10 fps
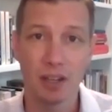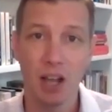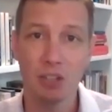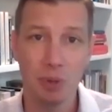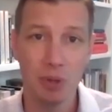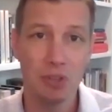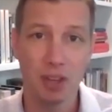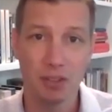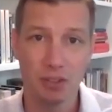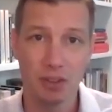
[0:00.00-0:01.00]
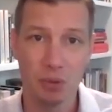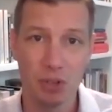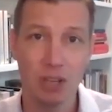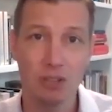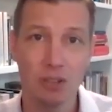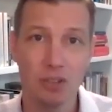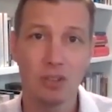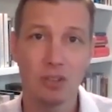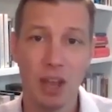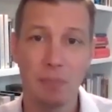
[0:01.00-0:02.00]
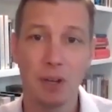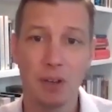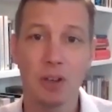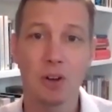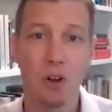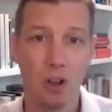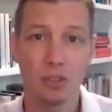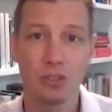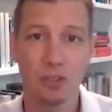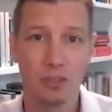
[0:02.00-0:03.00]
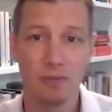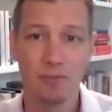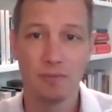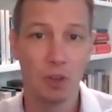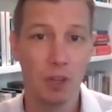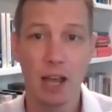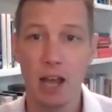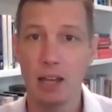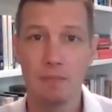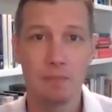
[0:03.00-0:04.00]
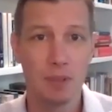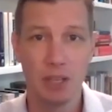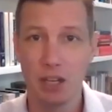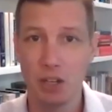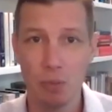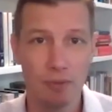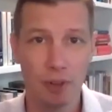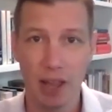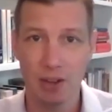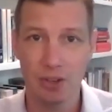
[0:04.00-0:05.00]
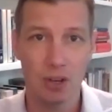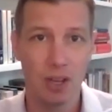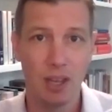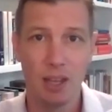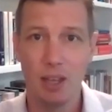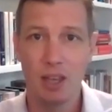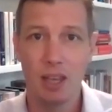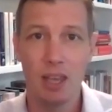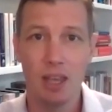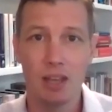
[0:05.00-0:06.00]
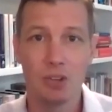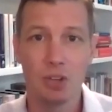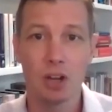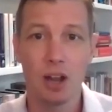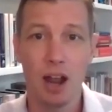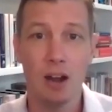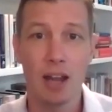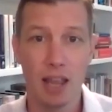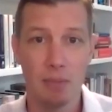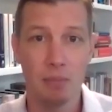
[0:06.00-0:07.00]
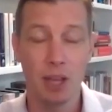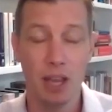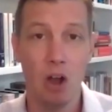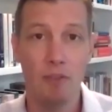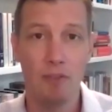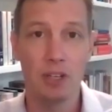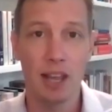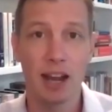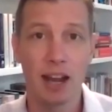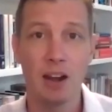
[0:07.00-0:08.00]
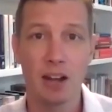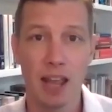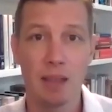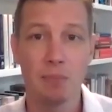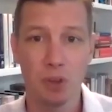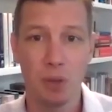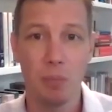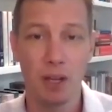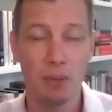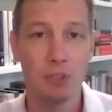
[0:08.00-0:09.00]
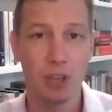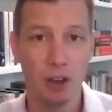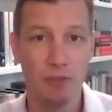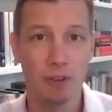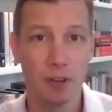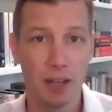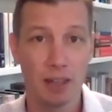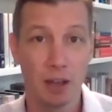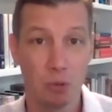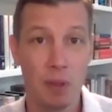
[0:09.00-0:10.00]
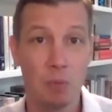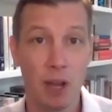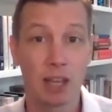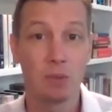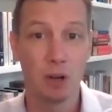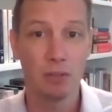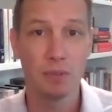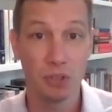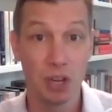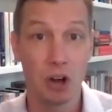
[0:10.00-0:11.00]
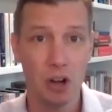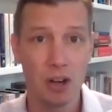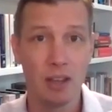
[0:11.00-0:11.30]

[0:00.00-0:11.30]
The gospel is this, that when Jesus stepped onto the cross, fully God in human flesh, he took our name, he offered to take our names upon himself, and that would be wicked one, sinner,